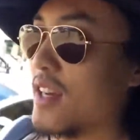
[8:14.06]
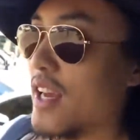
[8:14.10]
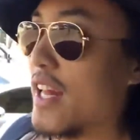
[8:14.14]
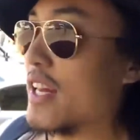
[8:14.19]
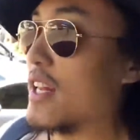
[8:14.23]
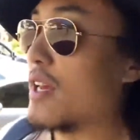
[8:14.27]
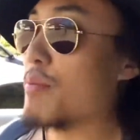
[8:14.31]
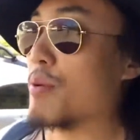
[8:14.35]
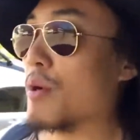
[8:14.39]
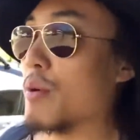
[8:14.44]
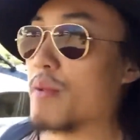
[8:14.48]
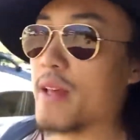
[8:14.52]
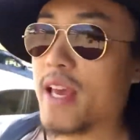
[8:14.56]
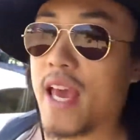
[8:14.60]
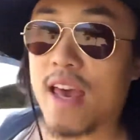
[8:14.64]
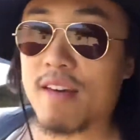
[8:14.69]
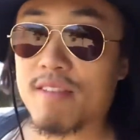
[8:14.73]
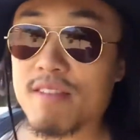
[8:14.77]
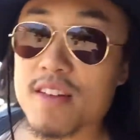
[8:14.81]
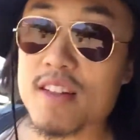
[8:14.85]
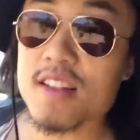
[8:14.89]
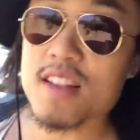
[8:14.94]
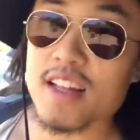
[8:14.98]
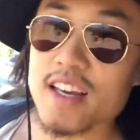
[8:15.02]
And they're probably
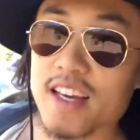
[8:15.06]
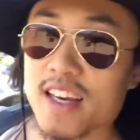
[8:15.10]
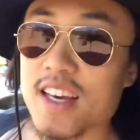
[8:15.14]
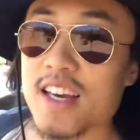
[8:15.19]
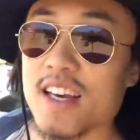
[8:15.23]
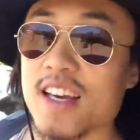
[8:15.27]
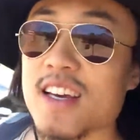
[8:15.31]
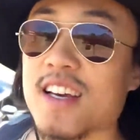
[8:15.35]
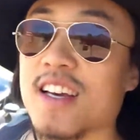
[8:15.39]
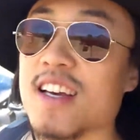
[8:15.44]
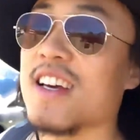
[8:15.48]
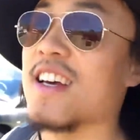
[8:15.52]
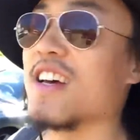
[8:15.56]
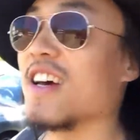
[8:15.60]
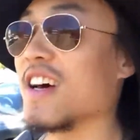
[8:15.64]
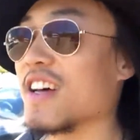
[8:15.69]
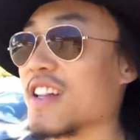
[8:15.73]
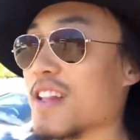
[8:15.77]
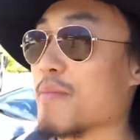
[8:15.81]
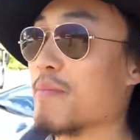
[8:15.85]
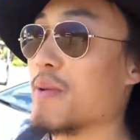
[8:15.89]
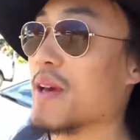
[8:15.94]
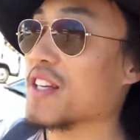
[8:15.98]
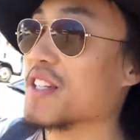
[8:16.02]
having like
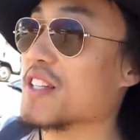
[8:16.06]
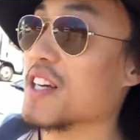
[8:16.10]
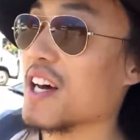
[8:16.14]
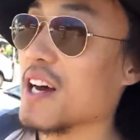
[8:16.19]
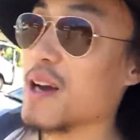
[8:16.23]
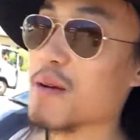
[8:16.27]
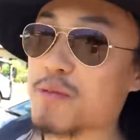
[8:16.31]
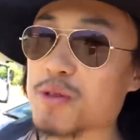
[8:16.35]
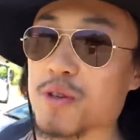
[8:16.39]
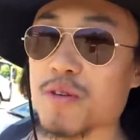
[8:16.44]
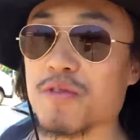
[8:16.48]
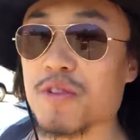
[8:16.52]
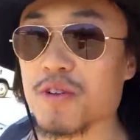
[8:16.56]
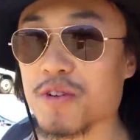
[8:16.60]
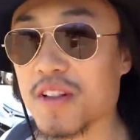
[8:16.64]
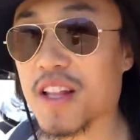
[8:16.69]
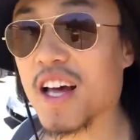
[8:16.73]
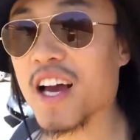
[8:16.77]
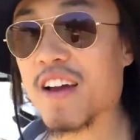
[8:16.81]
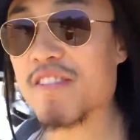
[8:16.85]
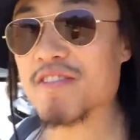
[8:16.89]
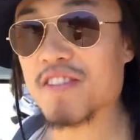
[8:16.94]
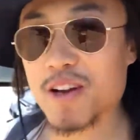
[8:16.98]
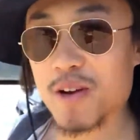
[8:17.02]
the best times of their
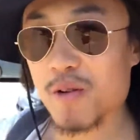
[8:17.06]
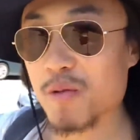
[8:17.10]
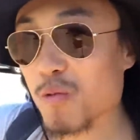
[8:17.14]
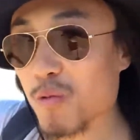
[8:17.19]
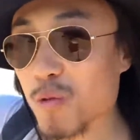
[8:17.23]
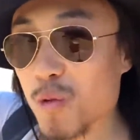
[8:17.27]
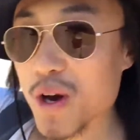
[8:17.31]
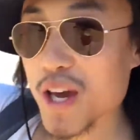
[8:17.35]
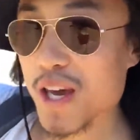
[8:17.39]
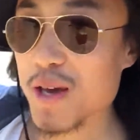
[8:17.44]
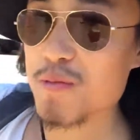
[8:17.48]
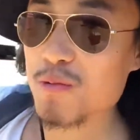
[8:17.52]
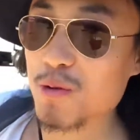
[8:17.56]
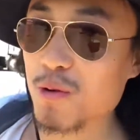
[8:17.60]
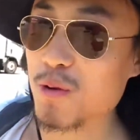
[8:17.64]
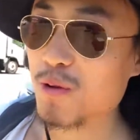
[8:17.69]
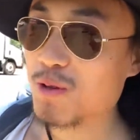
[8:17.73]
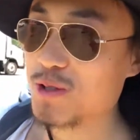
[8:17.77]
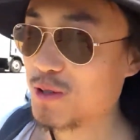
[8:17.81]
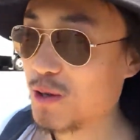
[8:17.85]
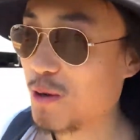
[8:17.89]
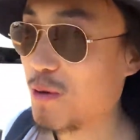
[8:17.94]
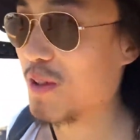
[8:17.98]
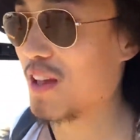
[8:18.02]
life, like way
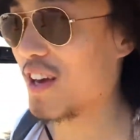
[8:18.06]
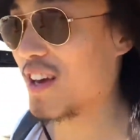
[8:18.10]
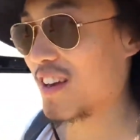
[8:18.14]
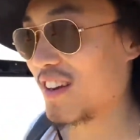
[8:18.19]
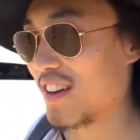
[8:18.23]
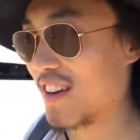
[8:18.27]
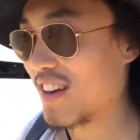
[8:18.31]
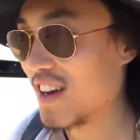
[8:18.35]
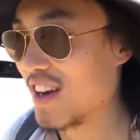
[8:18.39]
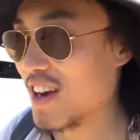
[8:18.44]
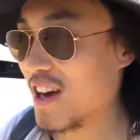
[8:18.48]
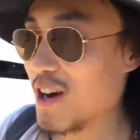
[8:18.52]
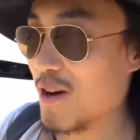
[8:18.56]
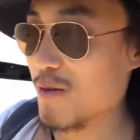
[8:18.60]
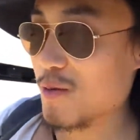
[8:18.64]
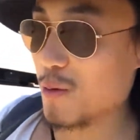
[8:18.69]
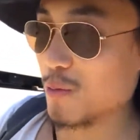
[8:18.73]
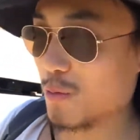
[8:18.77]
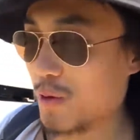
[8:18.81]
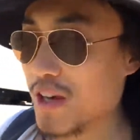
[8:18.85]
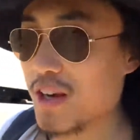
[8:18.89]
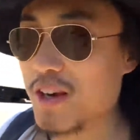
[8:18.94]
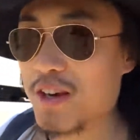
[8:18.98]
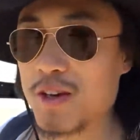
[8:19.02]
more so than
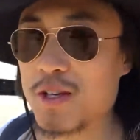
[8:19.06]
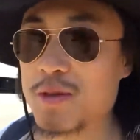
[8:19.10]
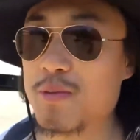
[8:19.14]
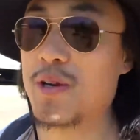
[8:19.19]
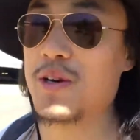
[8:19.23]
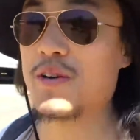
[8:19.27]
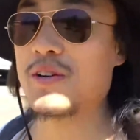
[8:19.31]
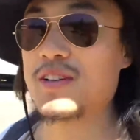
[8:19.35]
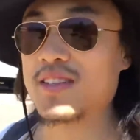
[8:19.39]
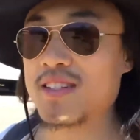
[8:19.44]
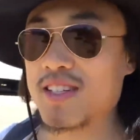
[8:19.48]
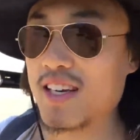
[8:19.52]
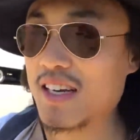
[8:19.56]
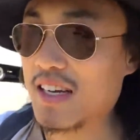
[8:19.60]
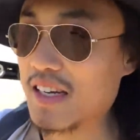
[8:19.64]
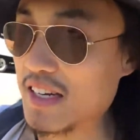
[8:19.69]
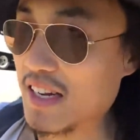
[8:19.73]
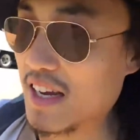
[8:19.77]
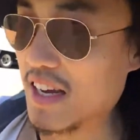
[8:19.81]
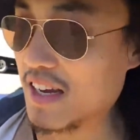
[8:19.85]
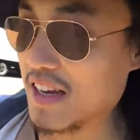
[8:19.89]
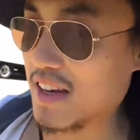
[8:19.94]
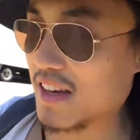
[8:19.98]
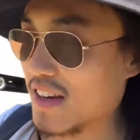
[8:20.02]
what we experience day to
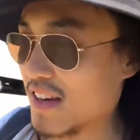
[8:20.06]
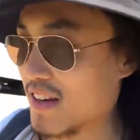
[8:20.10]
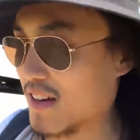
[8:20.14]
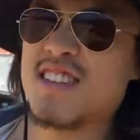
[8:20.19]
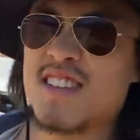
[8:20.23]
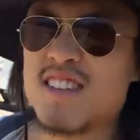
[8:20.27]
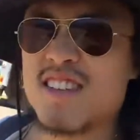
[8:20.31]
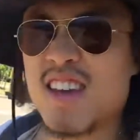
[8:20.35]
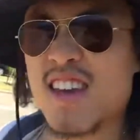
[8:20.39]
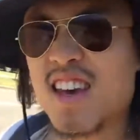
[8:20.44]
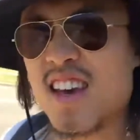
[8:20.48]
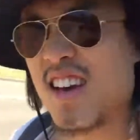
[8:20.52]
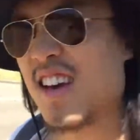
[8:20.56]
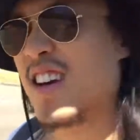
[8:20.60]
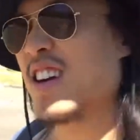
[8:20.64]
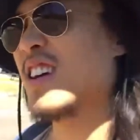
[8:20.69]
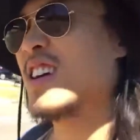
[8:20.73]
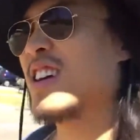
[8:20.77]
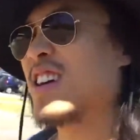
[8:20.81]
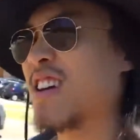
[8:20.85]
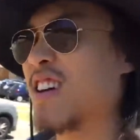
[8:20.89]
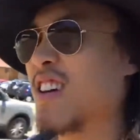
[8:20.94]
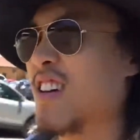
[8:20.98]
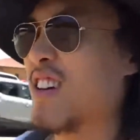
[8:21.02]
day. So yeah,
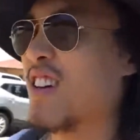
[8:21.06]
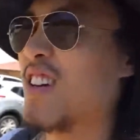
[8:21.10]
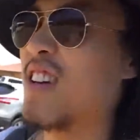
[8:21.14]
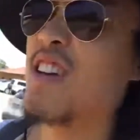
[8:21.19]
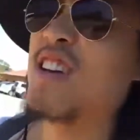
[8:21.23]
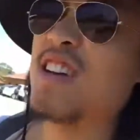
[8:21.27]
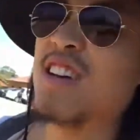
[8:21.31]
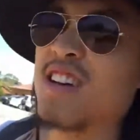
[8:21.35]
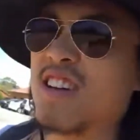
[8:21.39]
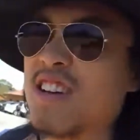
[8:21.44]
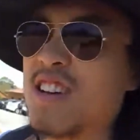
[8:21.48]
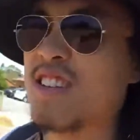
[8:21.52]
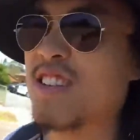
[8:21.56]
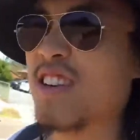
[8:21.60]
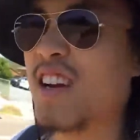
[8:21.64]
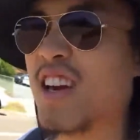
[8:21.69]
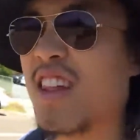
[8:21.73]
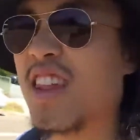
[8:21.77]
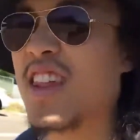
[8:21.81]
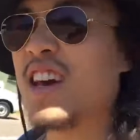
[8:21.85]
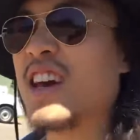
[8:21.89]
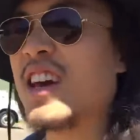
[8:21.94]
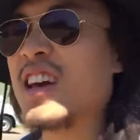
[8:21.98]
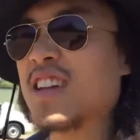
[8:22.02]

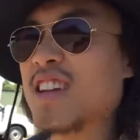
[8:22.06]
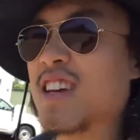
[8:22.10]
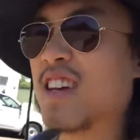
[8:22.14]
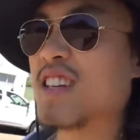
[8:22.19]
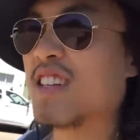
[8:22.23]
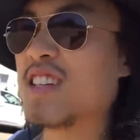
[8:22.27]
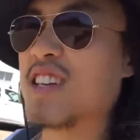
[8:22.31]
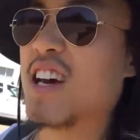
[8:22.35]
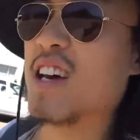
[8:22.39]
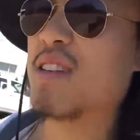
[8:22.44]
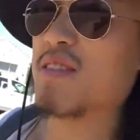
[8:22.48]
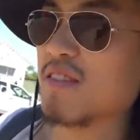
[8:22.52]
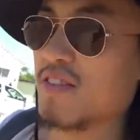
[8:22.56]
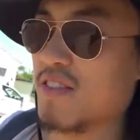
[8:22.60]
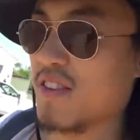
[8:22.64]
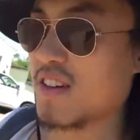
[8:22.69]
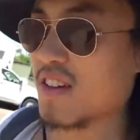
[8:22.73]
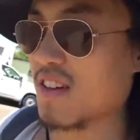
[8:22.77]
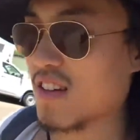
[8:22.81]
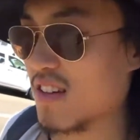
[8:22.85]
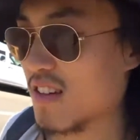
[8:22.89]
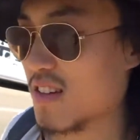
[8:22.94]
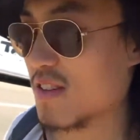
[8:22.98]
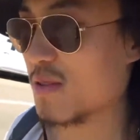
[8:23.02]
try that next time you
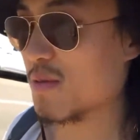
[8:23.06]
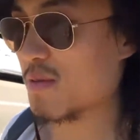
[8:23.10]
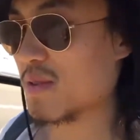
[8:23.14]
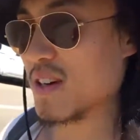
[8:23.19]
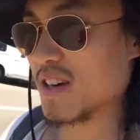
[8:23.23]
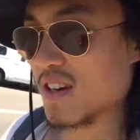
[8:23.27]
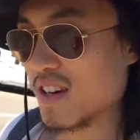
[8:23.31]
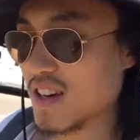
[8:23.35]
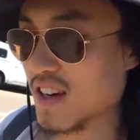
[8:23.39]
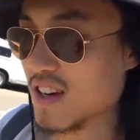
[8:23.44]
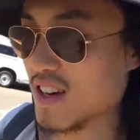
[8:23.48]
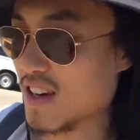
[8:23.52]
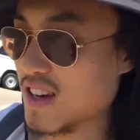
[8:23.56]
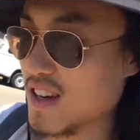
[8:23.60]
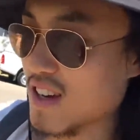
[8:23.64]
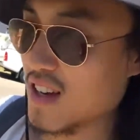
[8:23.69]
feel a little bit